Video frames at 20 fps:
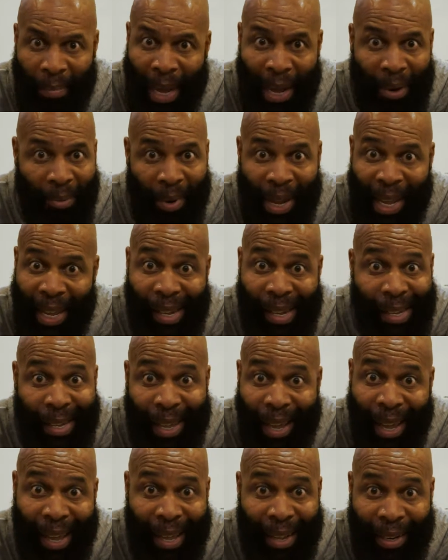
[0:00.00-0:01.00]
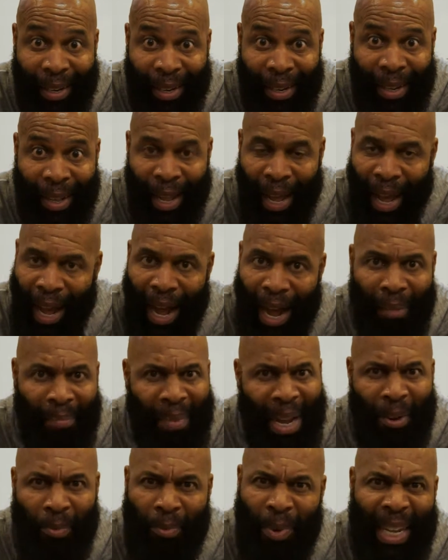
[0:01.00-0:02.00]
I'm not ready yet. I'm
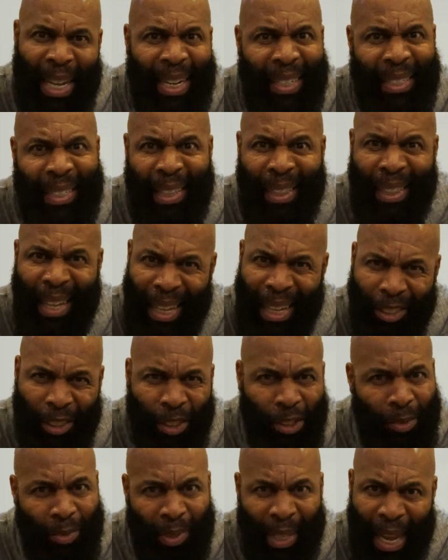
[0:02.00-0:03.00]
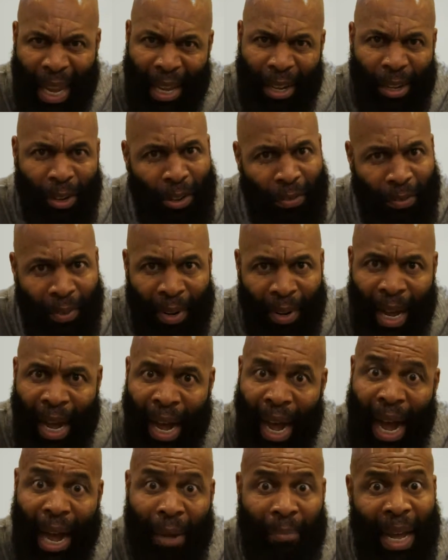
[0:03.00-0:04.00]
not ready to let you take over.
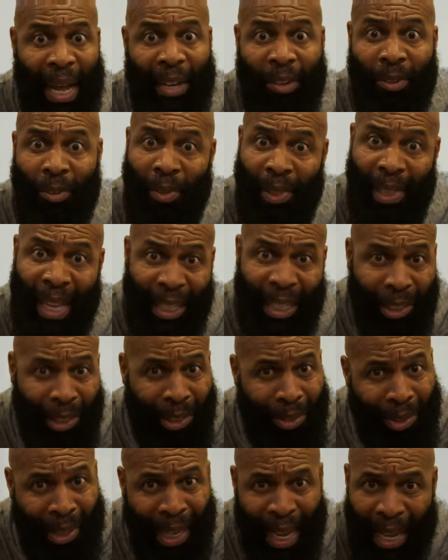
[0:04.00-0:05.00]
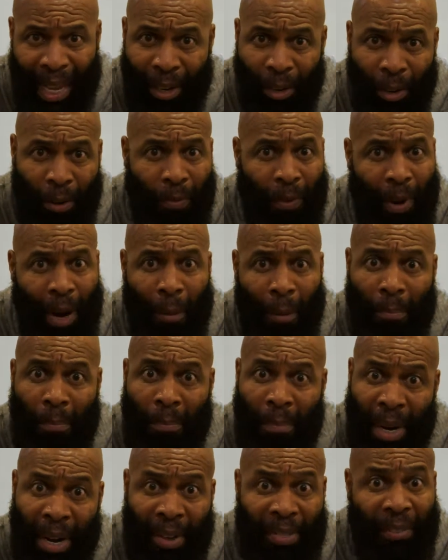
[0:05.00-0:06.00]
I'm not gonna let you take over a
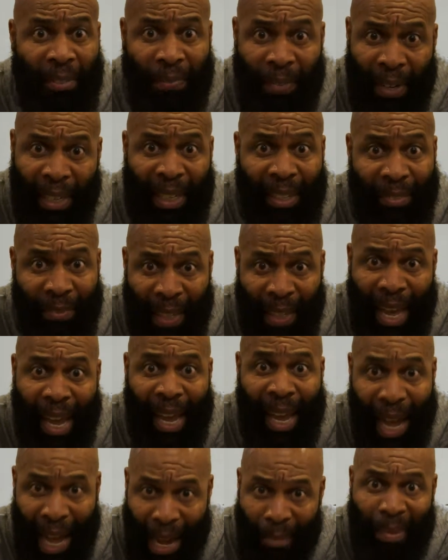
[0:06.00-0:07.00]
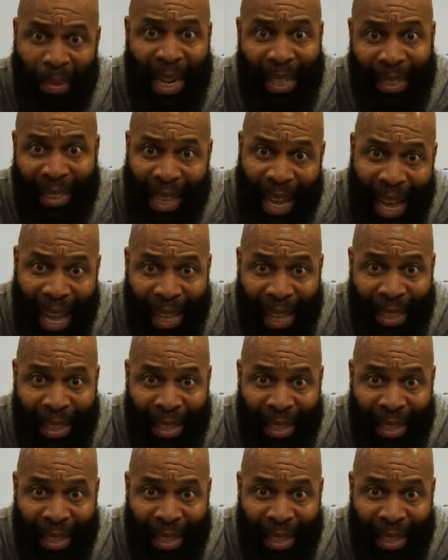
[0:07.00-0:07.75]
motherfucking thing. How about that?